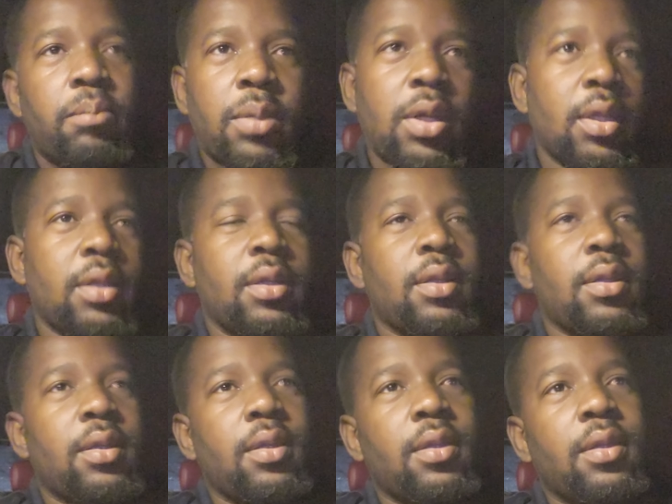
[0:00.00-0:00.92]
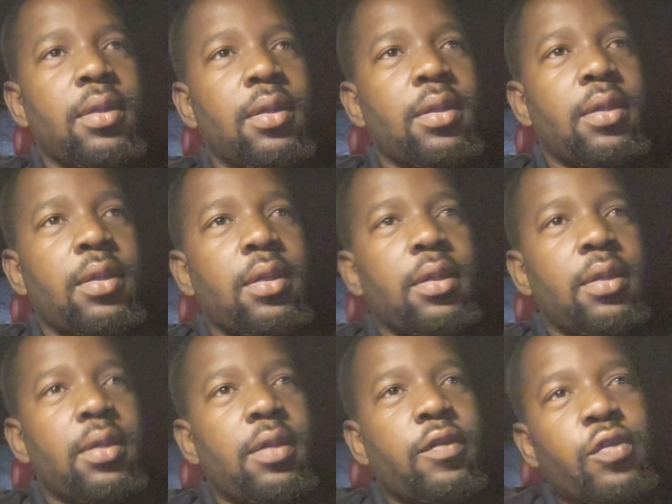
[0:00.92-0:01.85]
But
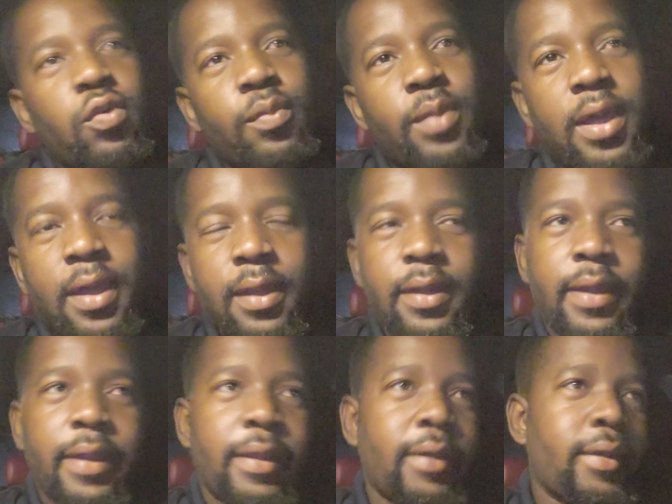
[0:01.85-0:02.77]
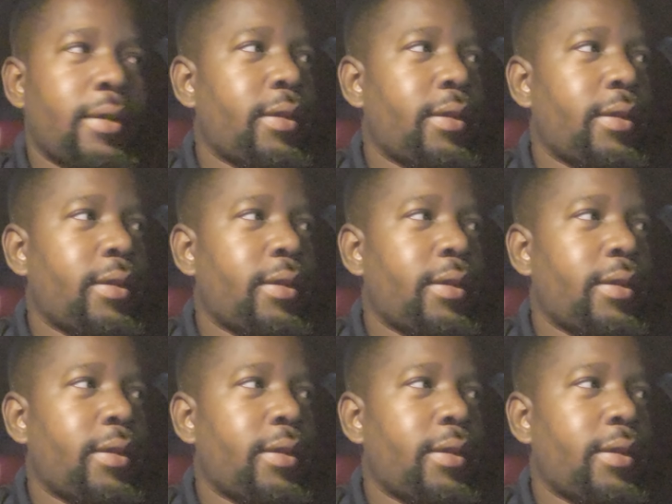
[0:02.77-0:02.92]
it's too bad that